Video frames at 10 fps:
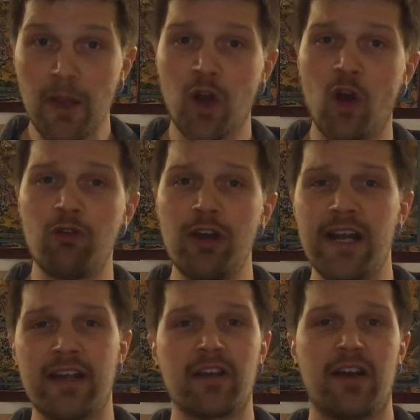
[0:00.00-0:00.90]
got a
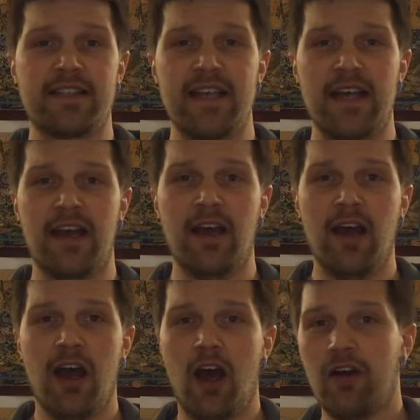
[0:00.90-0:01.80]
really good idea
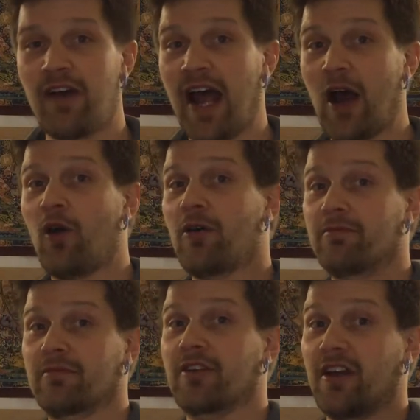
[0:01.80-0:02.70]
of how
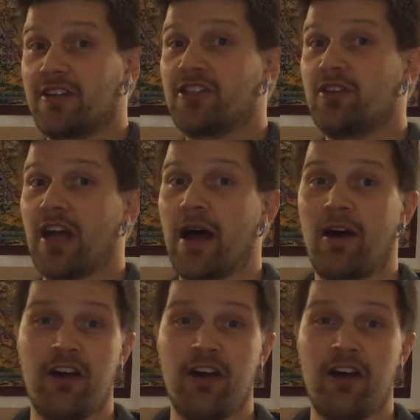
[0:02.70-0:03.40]
I'm going to do that.